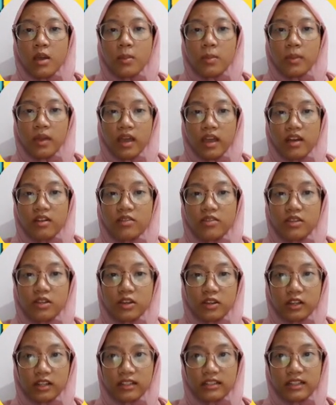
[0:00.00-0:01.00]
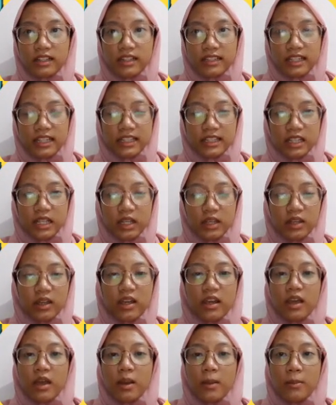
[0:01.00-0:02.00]
Behavioral targeting.
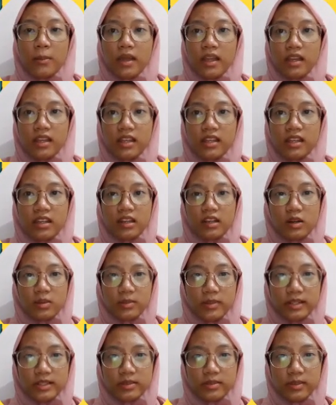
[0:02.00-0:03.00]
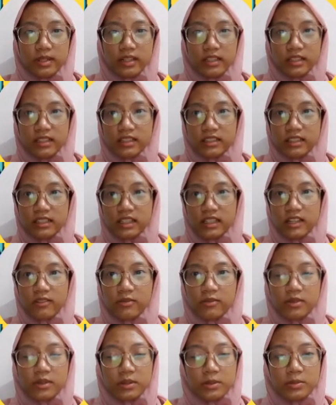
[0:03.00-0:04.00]
Many e-commerce marketing
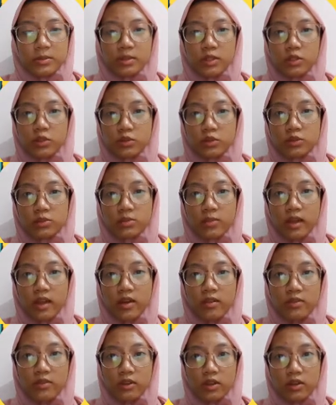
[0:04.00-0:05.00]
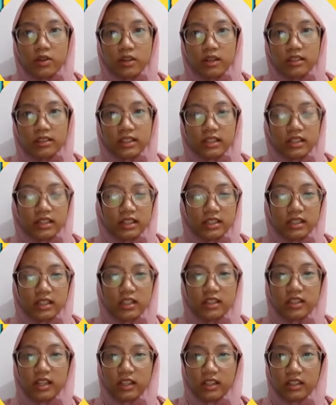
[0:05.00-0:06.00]
firms use behavioral targeting
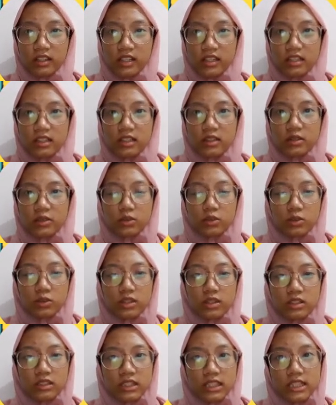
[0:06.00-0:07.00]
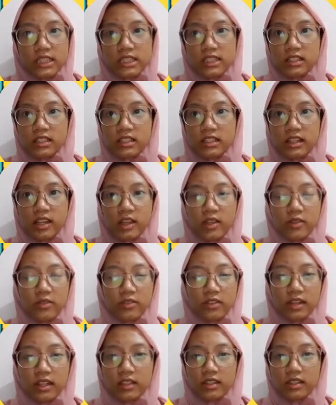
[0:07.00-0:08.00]
technique to increase the
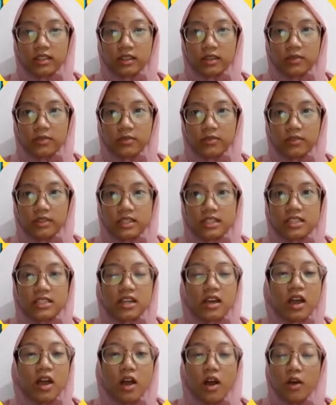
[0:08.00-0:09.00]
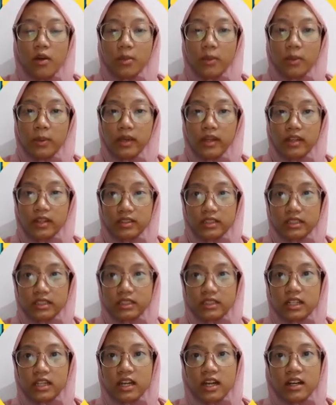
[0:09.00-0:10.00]
effectiveness of banners,
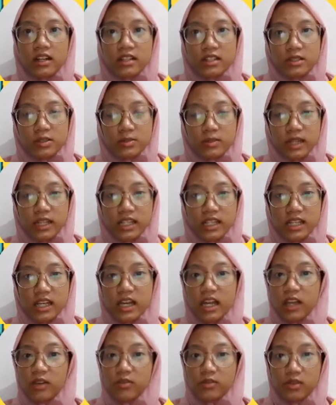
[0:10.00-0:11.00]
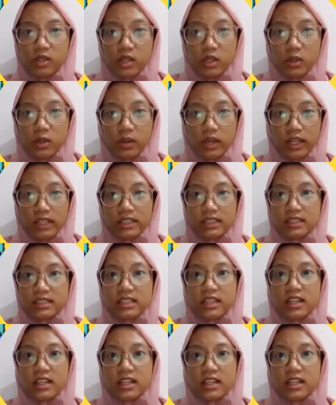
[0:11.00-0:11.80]
rich media, and video ads.